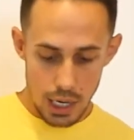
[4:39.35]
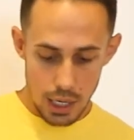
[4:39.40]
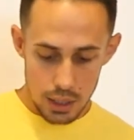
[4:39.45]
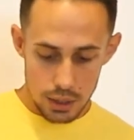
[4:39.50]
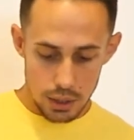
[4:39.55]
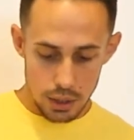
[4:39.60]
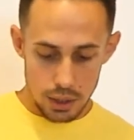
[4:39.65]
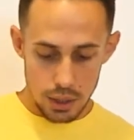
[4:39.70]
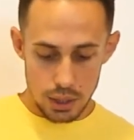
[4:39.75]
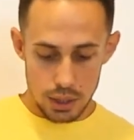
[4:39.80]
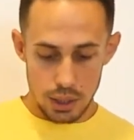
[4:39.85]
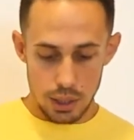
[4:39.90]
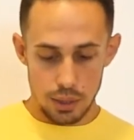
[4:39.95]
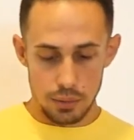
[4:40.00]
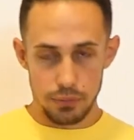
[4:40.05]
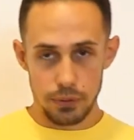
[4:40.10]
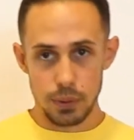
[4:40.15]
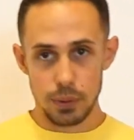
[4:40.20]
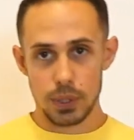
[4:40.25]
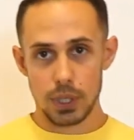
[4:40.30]
So you just need
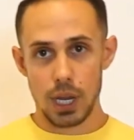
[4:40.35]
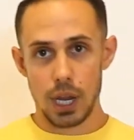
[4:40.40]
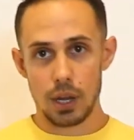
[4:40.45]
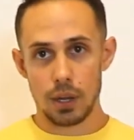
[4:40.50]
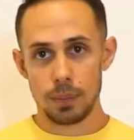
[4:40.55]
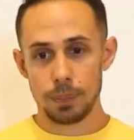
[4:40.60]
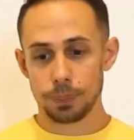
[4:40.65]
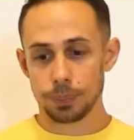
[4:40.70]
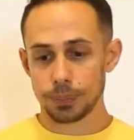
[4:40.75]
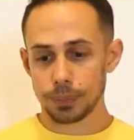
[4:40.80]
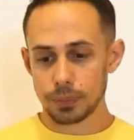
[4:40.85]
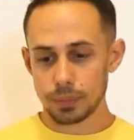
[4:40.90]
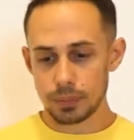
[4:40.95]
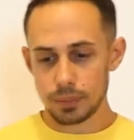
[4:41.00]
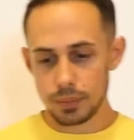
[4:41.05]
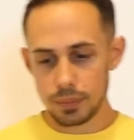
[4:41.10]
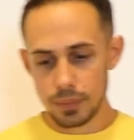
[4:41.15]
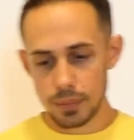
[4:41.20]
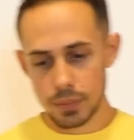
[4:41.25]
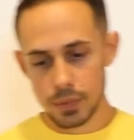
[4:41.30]
a food scale,
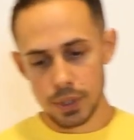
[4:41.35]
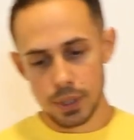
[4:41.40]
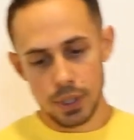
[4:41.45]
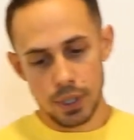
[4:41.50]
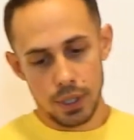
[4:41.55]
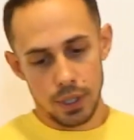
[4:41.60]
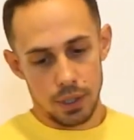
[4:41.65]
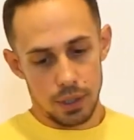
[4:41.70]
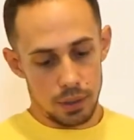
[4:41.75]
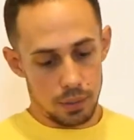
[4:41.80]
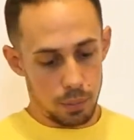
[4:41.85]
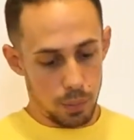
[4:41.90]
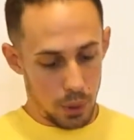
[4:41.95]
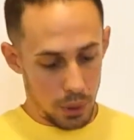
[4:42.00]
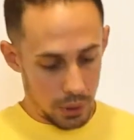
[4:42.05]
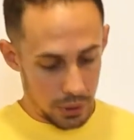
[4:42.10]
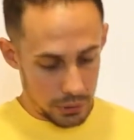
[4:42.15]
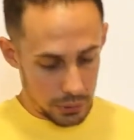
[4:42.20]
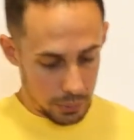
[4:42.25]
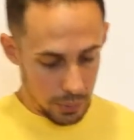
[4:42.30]
a
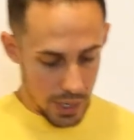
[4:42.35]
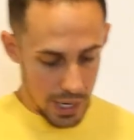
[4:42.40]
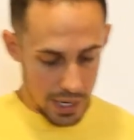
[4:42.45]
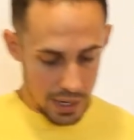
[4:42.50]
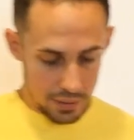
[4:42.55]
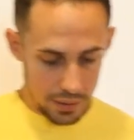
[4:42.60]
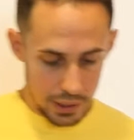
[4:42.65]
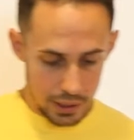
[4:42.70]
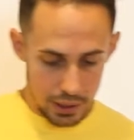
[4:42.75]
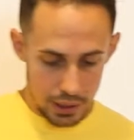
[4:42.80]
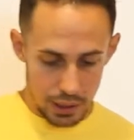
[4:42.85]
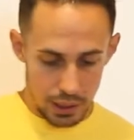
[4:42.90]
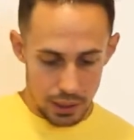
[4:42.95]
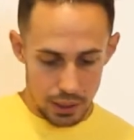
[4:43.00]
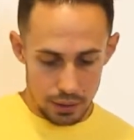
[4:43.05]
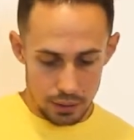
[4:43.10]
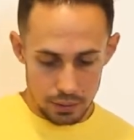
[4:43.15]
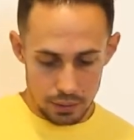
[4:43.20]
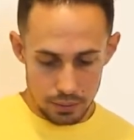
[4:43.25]
bowl to weigh everything in.